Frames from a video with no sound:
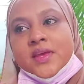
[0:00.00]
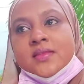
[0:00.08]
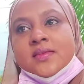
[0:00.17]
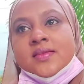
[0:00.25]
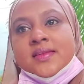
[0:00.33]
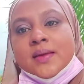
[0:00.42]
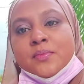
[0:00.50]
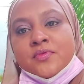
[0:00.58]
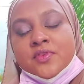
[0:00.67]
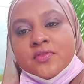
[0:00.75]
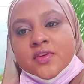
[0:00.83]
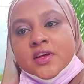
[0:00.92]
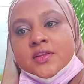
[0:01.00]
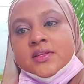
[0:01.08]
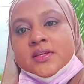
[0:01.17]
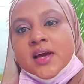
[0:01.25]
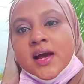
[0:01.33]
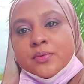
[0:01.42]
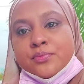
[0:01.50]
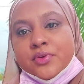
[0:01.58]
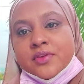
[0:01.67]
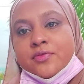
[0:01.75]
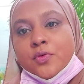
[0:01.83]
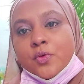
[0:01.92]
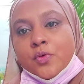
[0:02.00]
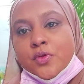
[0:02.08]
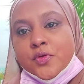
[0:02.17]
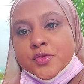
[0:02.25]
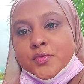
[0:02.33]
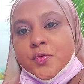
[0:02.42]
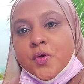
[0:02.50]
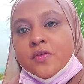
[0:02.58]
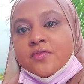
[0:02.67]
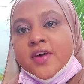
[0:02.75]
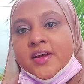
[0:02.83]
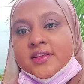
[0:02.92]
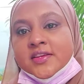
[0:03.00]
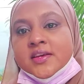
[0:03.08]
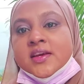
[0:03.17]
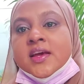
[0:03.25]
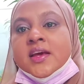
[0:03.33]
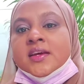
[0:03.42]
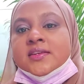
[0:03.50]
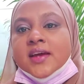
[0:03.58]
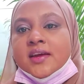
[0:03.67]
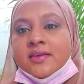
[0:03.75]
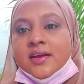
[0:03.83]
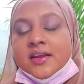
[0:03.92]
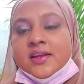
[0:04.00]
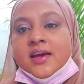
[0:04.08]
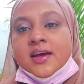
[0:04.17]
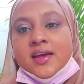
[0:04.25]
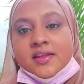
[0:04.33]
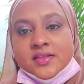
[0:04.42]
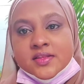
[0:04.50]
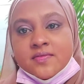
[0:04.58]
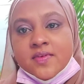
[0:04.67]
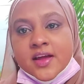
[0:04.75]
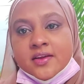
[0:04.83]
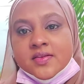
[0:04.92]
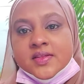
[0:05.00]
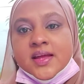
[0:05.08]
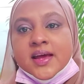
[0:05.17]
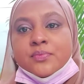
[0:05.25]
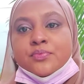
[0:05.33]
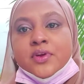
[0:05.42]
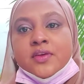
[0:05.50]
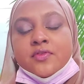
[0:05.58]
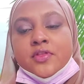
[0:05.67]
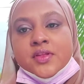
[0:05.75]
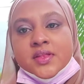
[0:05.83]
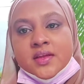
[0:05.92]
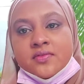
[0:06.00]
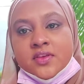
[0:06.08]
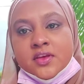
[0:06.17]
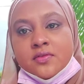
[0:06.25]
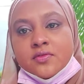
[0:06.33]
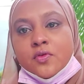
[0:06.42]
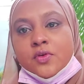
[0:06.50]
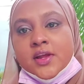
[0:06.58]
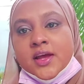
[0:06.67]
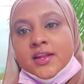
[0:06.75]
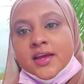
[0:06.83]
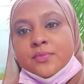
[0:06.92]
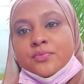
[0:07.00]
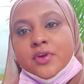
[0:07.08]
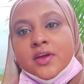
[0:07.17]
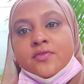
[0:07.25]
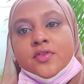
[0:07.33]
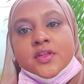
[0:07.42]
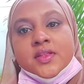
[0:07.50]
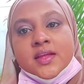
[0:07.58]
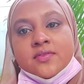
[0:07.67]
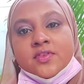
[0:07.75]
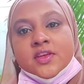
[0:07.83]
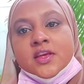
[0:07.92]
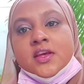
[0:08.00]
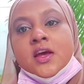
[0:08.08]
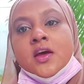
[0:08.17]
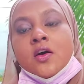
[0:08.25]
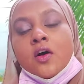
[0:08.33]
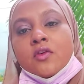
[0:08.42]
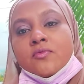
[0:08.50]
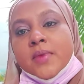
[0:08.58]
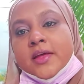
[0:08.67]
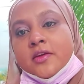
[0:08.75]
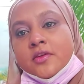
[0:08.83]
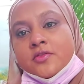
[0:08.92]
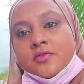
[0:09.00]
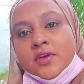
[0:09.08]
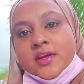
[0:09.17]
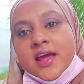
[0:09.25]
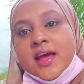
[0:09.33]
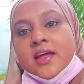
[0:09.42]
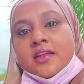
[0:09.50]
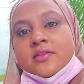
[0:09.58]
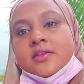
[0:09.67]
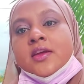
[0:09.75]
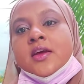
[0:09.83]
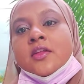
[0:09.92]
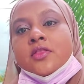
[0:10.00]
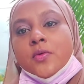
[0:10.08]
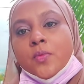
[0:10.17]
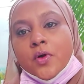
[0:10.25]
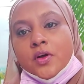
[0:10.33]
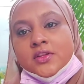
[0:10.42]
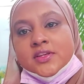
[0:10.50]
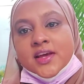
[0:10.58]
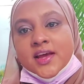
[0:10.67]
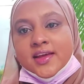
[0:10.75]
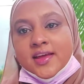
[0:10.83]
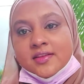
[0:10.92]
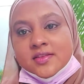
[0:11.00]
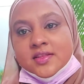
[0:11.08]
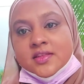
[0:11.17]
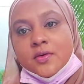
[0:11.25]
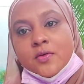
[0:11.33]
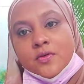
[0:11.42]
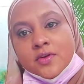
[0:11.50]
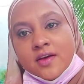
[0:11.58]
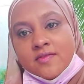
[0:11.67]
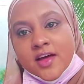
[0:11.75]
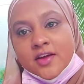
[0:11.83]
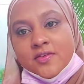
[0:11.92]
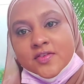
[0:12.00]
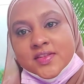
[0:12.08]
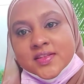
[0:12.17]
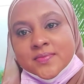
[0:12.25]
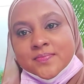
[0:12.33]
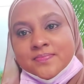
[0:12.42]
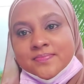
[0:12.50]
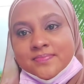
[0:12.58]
In this time of difficulty, I pray for all those who are fighting directly against the virus. I pray for the safety of all, and I pray for the safety of my country and the world against the coronavirus.